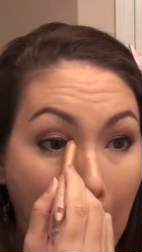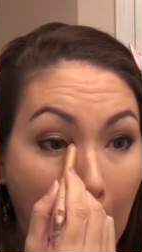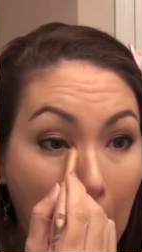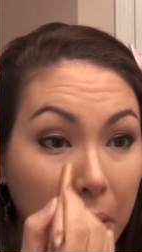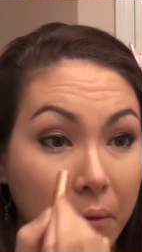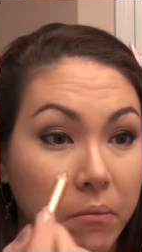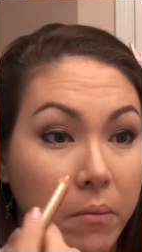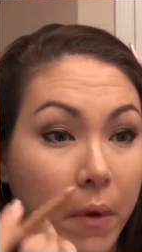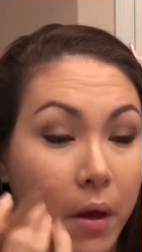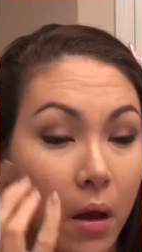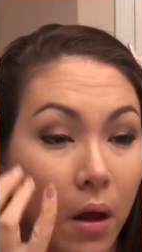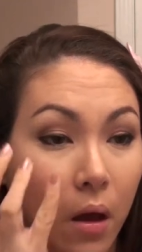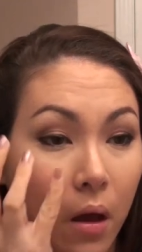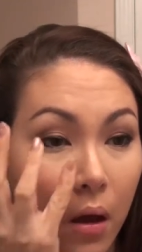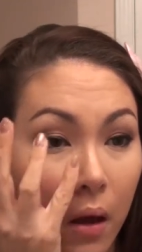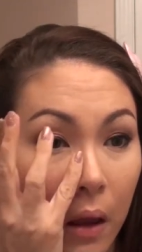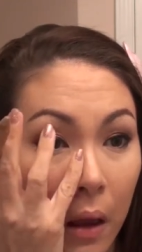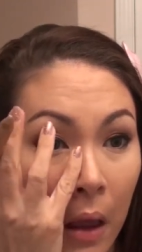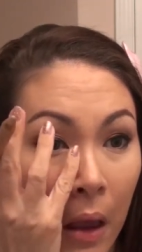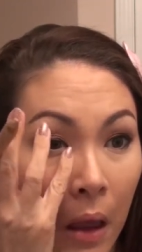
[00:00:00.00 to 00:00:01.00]
of my
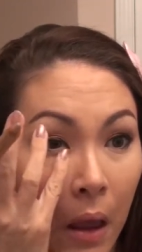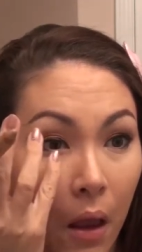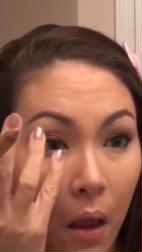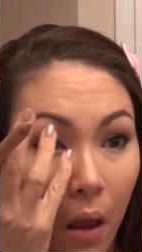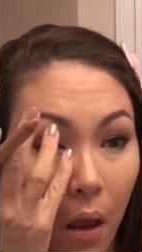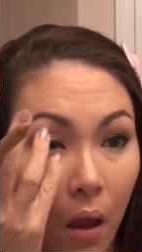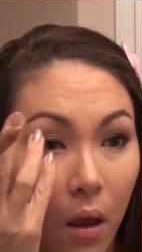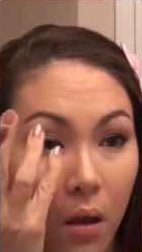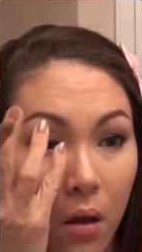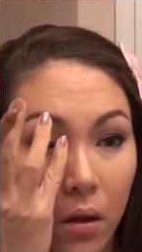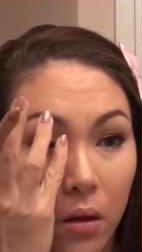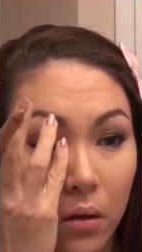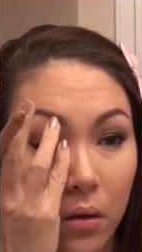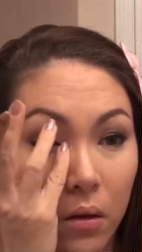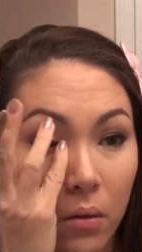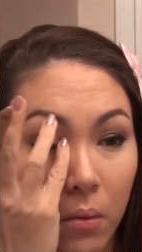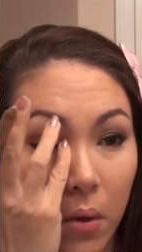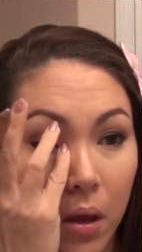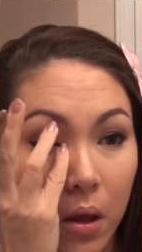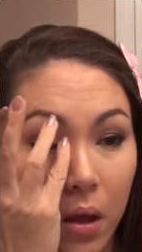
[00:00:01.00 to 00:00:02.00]
eye
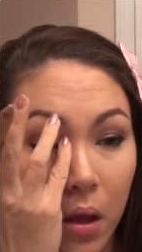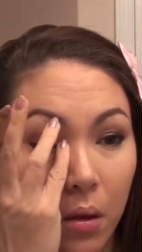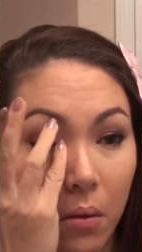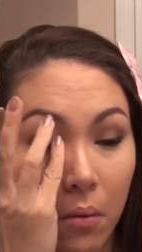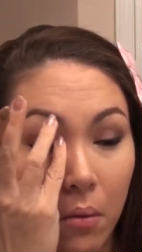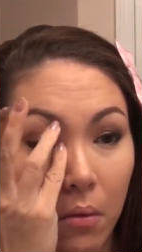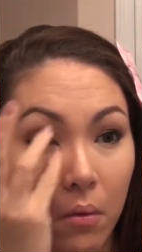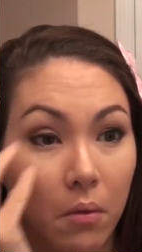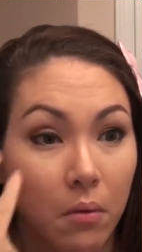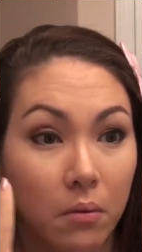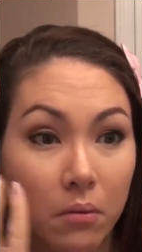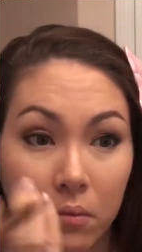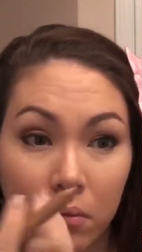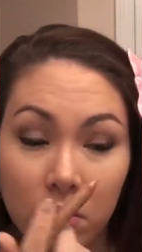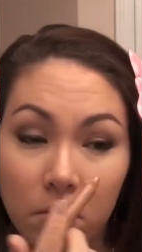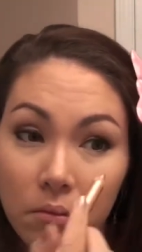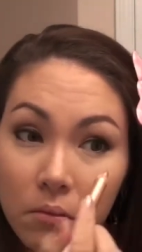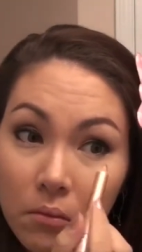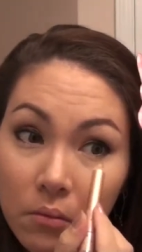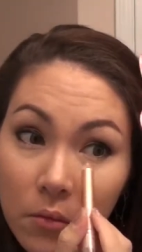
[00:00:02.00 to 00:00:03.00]
to make it
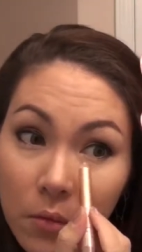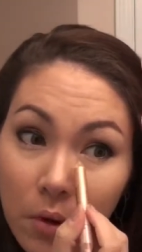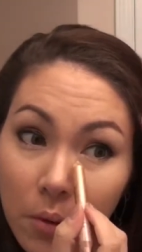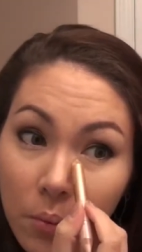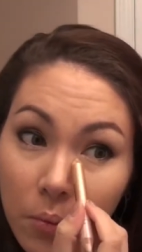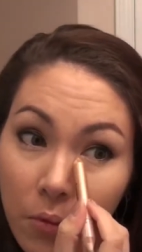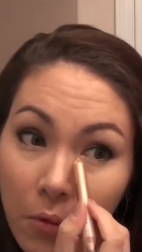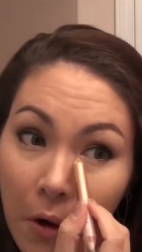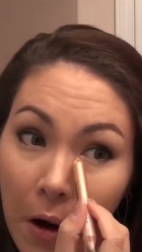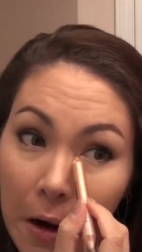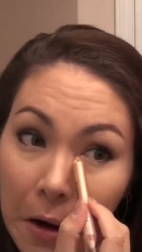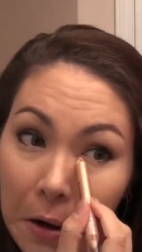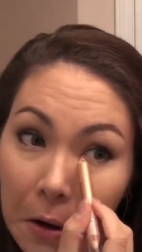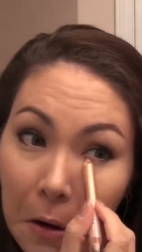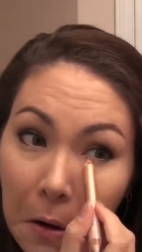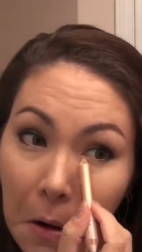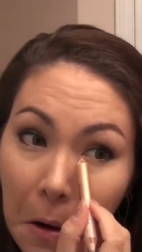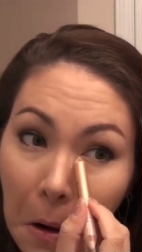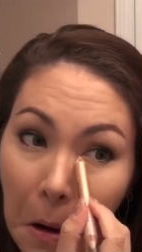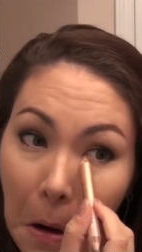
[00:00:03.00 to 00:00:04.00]
look
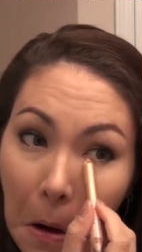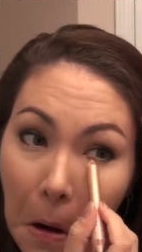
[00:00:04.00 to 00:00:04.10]
brighter.